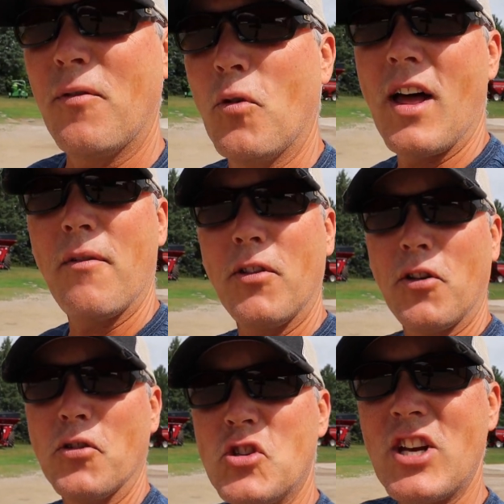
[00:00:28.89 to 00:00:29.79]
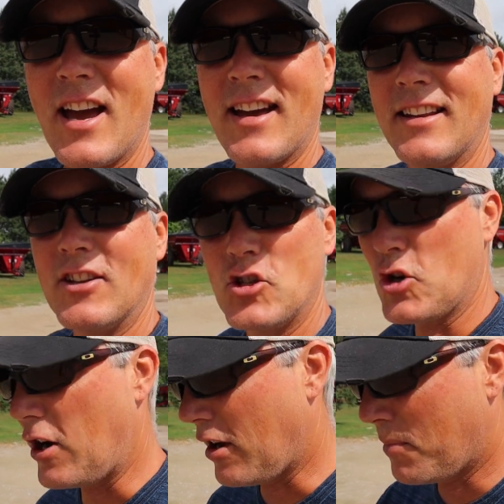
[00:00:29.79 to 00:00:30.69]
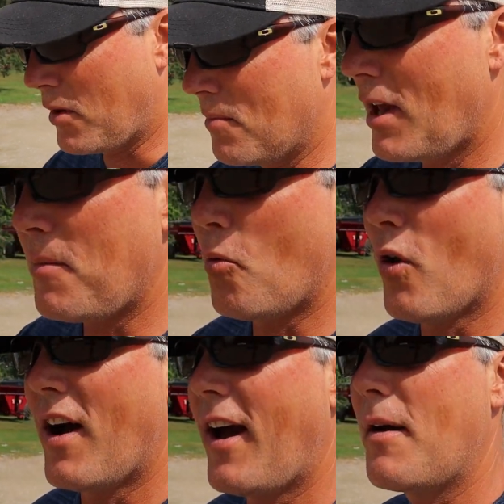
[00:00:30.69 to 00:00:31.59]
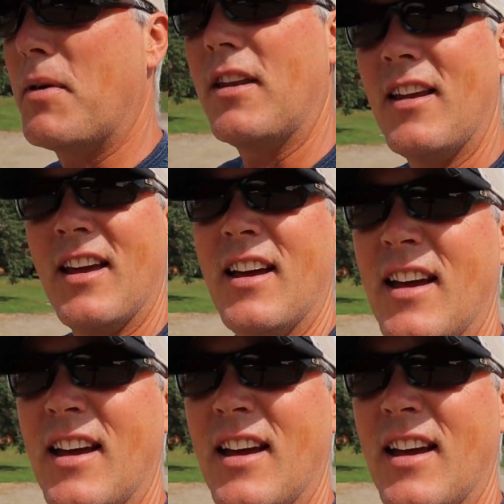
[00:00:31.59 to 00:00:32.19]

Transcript: and we'll have a little chat in the truck about maybe why I've been